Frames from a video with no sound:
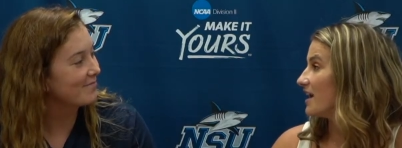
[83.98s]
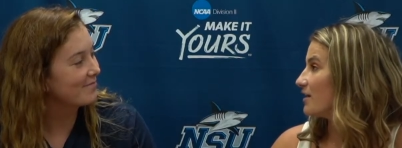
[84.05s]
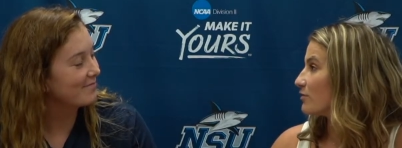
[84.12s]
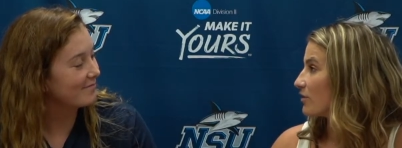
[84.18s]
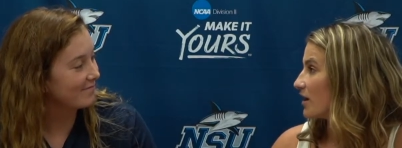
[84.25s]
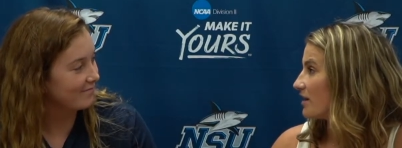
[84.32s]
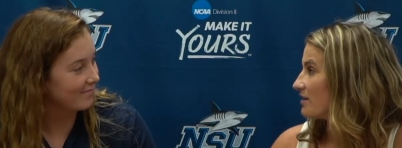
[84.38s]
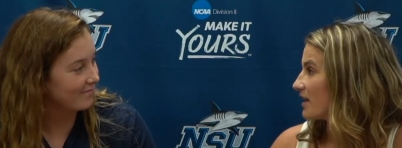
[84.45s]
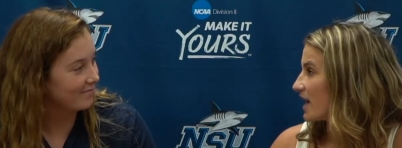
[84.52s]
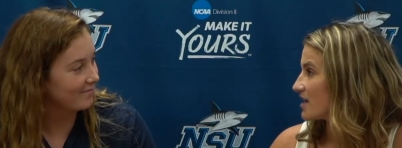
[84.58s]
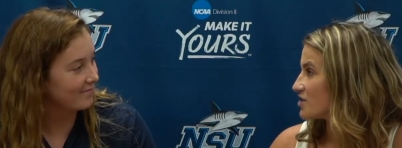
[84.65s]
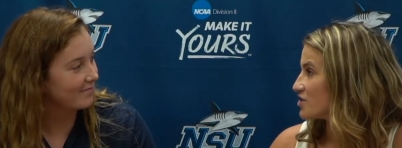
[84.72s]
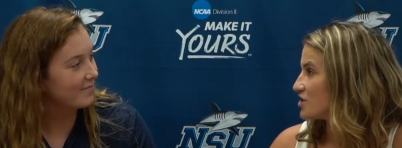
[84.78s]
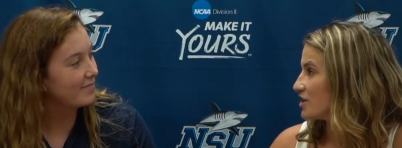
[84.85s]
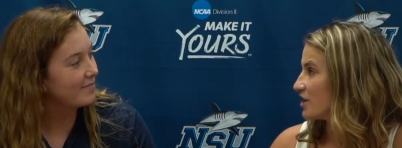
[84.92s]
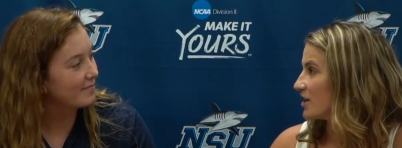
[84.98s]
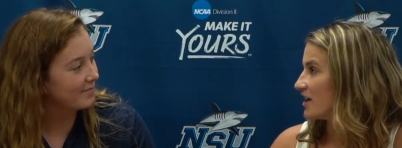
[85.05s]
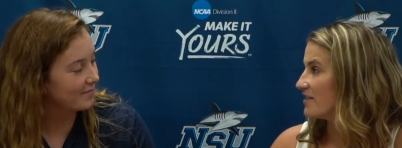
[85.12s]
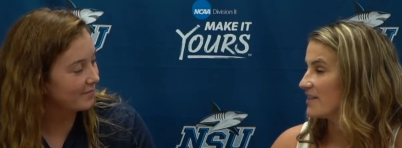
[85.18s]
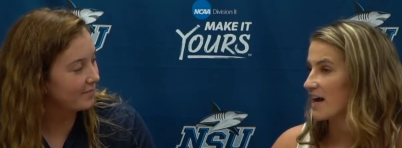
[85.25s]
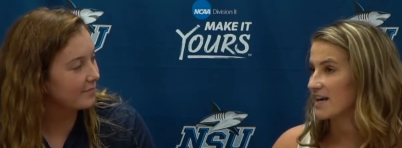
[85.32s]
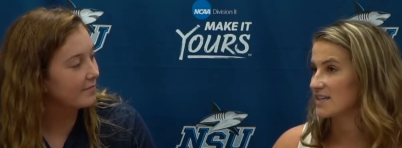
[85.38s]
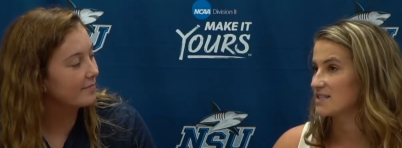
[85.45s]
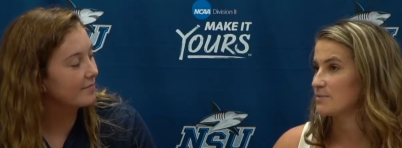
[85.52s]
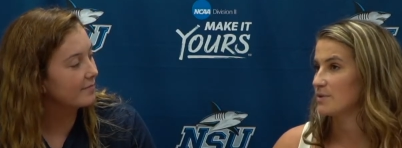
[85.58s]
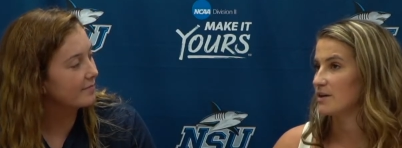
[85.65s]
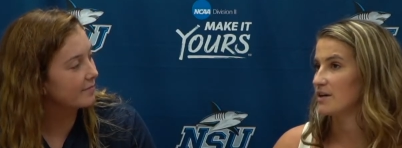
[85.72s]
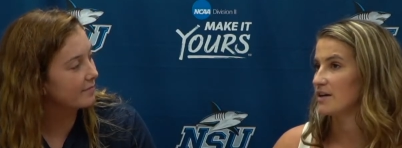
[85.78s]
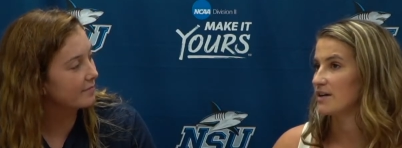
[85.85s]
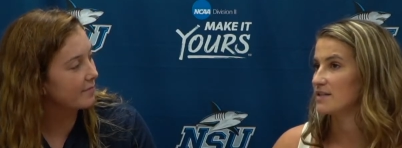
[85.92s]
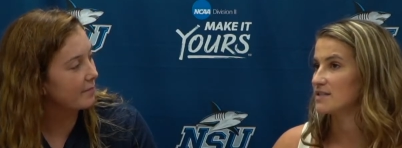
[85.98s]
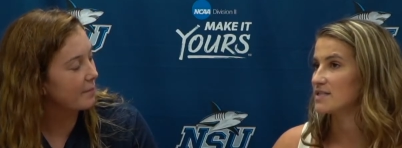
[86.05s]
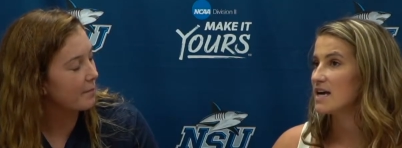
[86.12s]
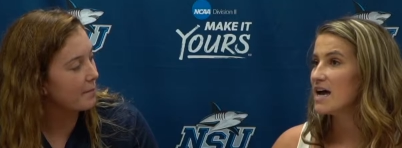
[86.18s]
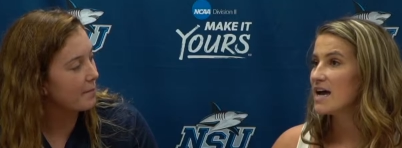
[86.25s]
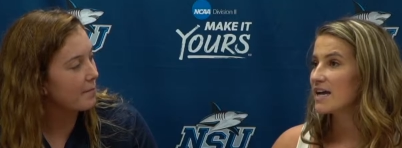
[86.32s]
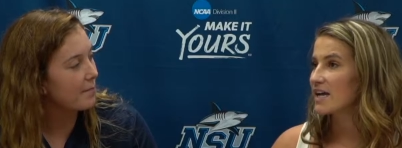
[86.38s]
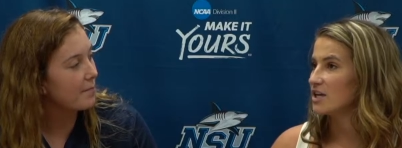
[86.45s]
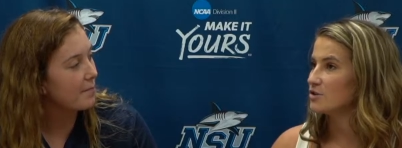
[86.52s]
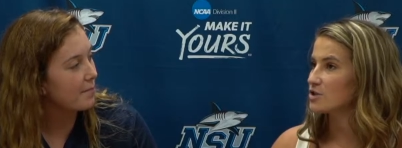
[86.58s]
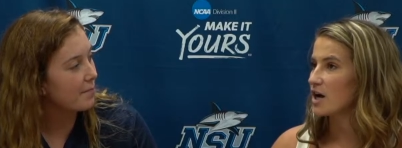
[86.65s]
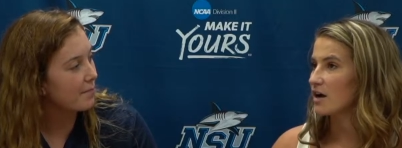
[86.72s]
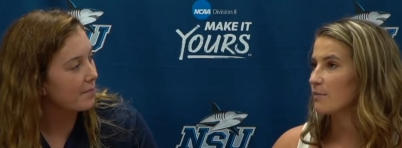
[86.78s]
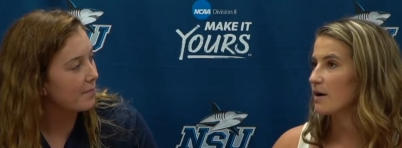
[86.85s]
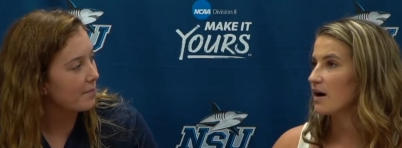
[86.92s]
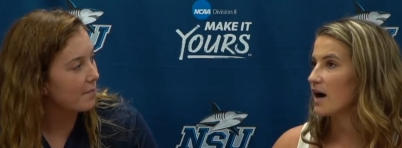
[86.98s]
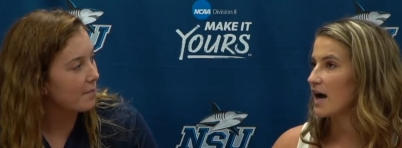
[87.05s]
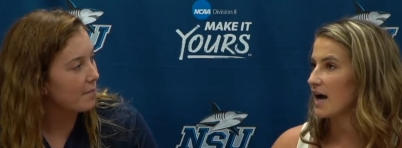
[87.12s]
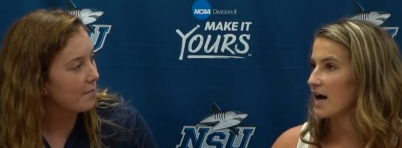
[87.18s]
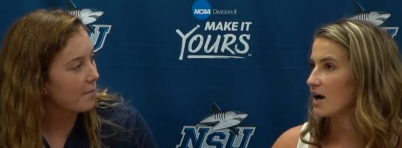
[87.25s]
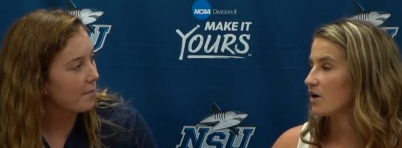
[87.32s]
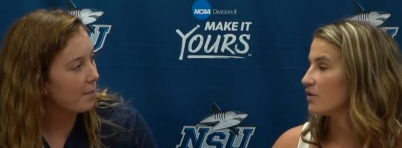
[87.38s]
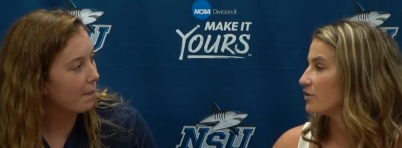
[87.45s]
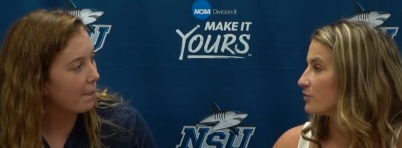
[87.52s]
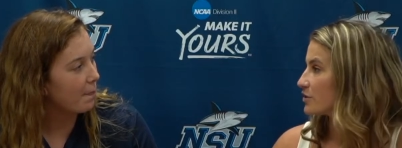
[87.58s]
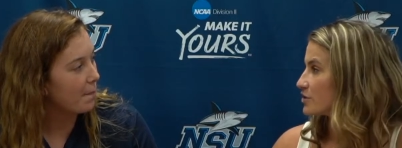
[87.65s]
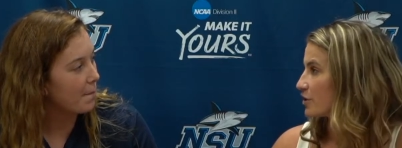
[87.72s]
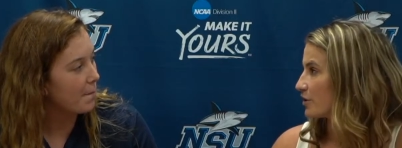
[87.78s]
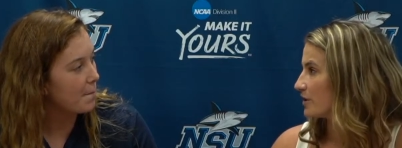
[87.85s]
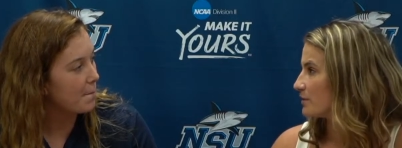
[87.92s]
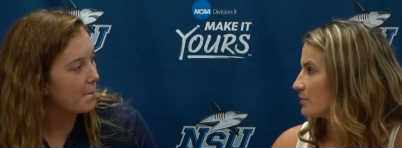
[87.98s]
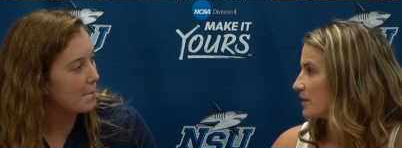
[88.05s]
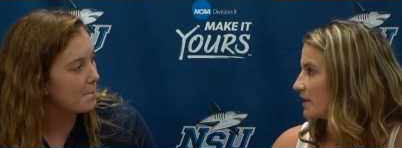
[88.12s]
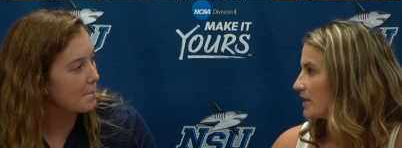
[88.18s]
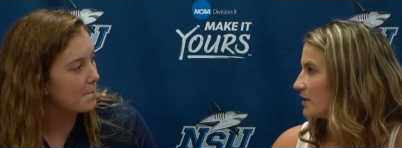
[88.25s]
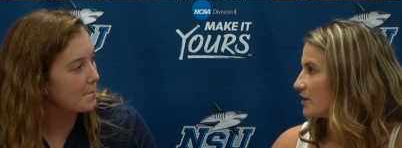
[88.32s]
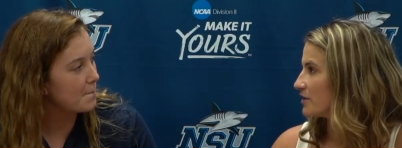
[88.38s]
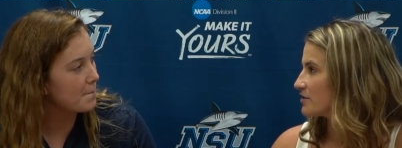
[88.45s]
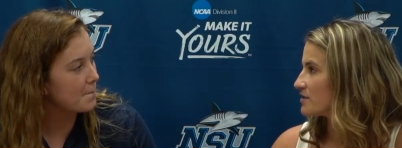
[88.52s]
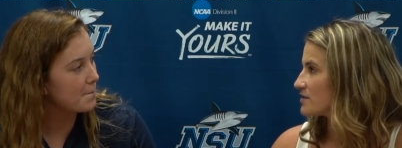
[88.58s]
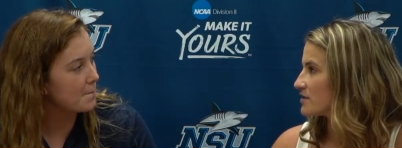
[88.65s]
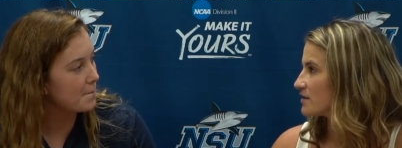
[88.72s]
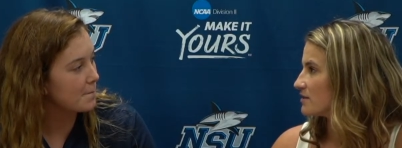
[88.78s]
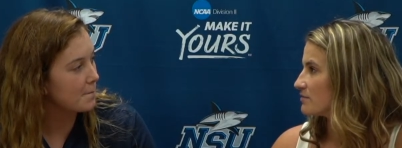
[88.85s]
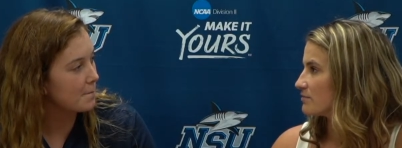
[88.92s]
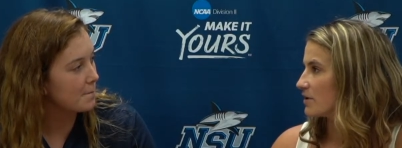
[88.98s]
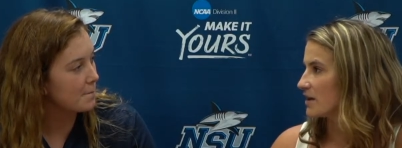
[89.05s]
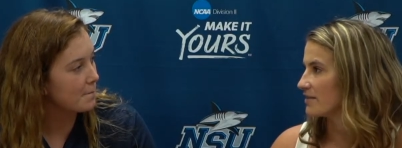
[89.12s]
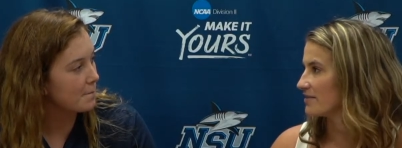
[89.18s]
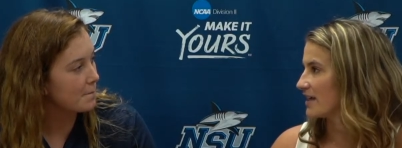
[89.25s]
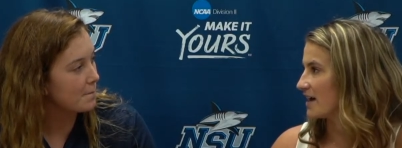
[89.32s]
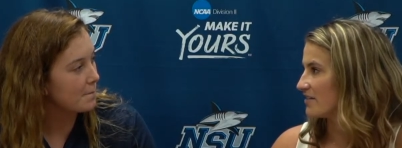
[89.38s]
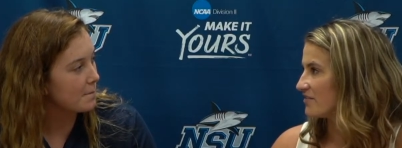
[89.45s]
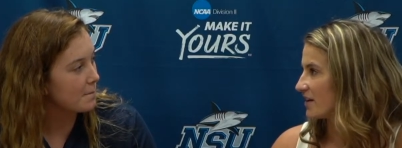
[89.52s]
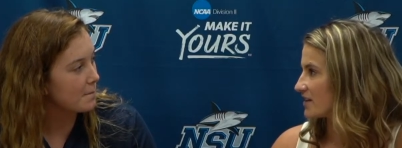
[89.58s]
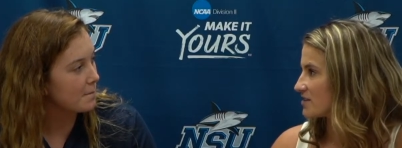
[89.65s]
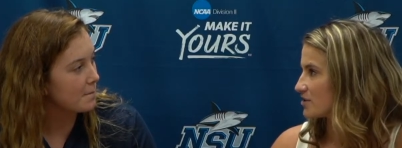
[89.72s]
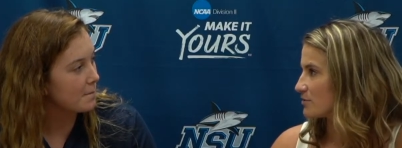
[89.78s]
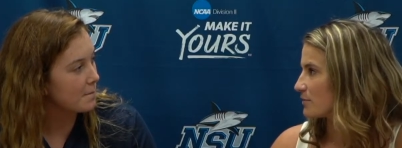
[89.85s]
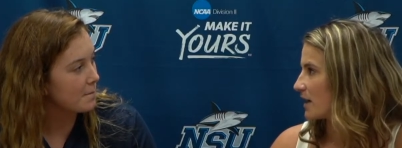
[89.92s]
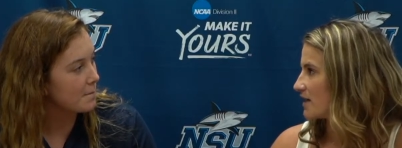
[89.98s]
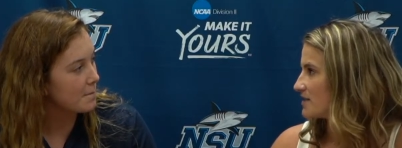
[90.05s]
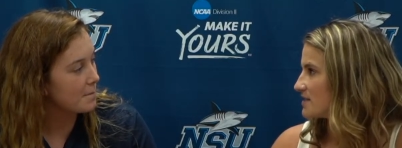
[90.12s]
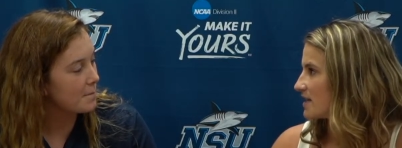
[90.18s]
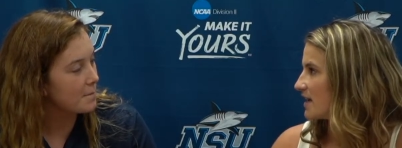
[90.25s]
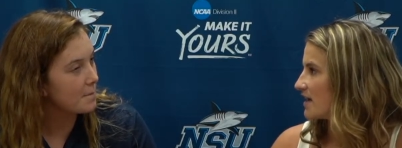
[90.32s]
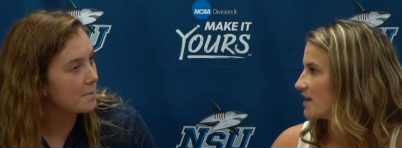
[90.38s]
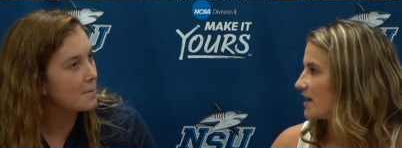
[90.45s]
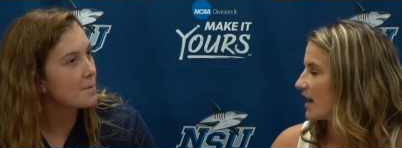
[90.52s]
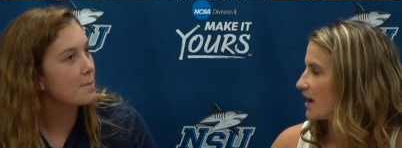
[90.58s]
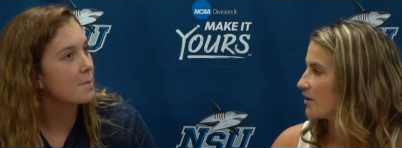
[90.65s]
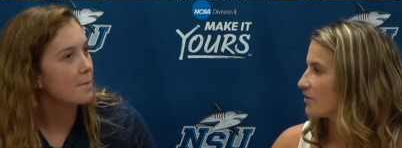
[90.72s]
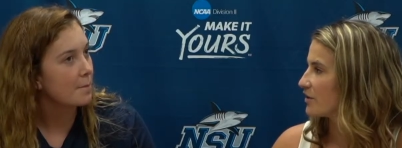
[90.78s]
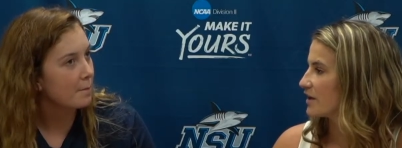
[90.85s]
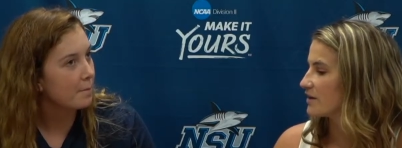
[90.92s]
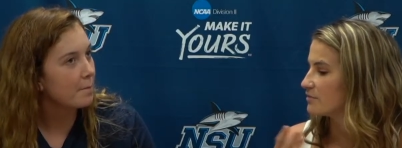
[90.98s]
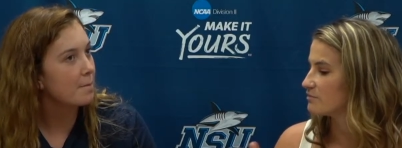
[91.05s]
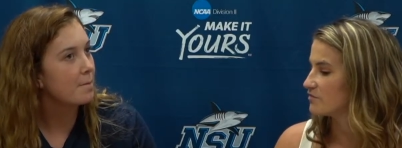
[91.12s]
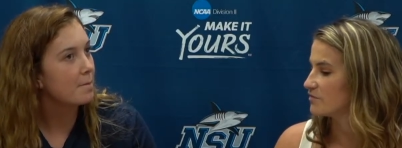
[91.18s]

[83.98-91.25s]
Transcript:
Speaker 1: Eight run last year and that experience, can you talk about how the returning players that affects their mindset and how they